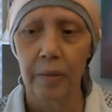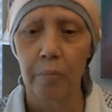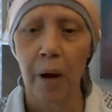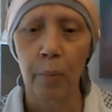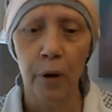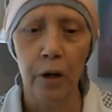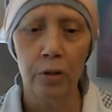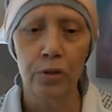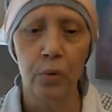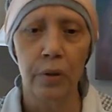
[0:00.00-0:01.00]
My
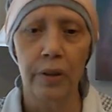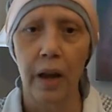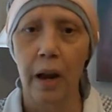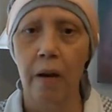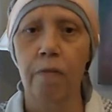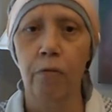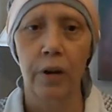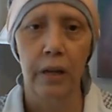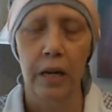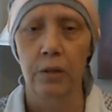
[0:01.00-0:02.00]
prayers are with every
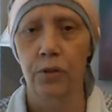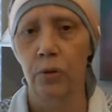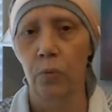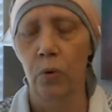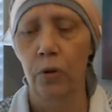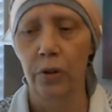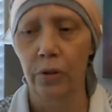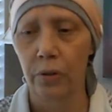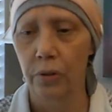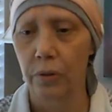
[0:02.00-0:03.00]
cancer
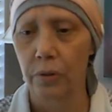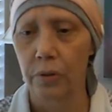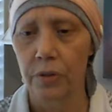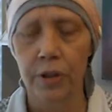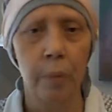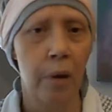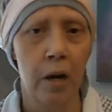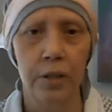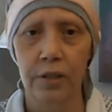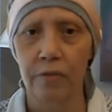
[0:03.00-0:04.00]
warrior. Stay
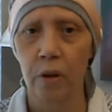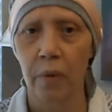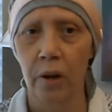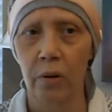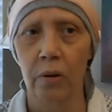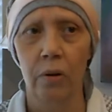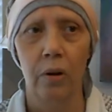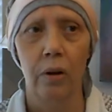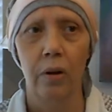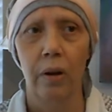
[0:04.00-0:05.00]
positive no matter
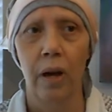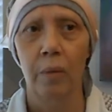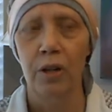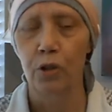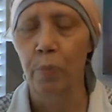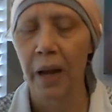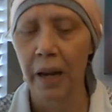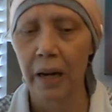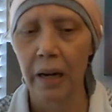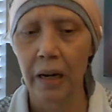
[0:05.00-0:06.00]
how much
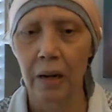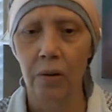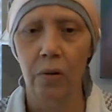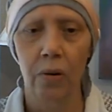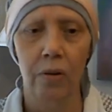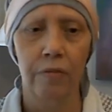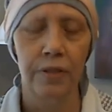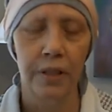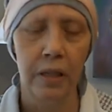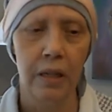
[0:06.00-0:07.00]
pain or
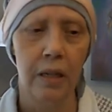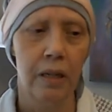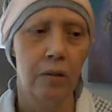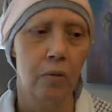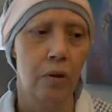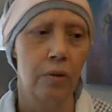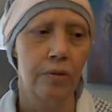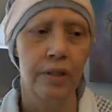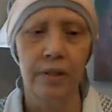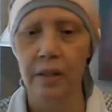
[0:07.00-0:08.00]
fatigue or
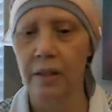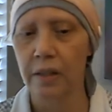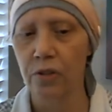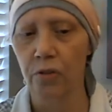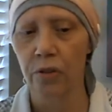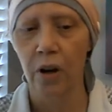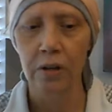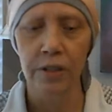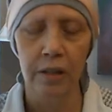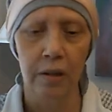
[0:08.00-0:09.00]
dizziness or
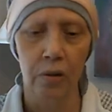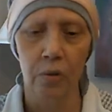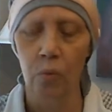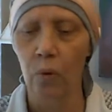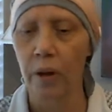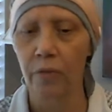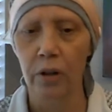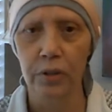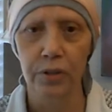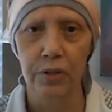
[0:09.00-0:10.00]
nausea or whatever
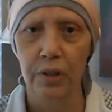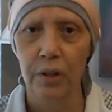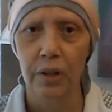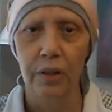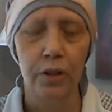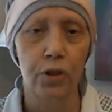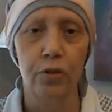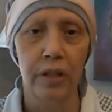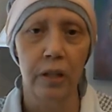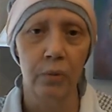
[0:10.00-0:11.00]
else that you're
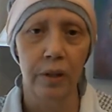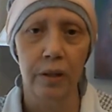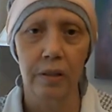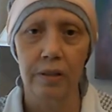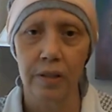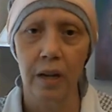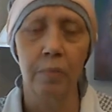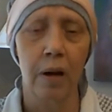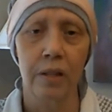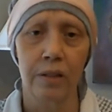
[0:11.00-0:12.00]
dealing with. Staying
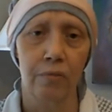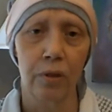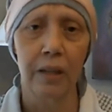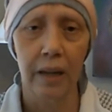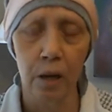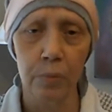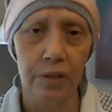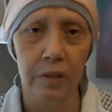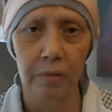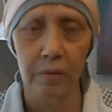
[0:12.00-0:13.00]
positive really helps
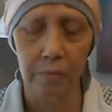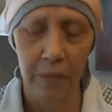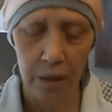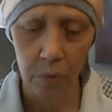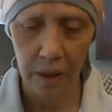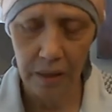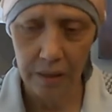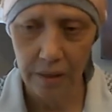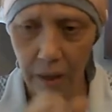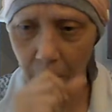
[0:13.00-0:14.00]
in many ways.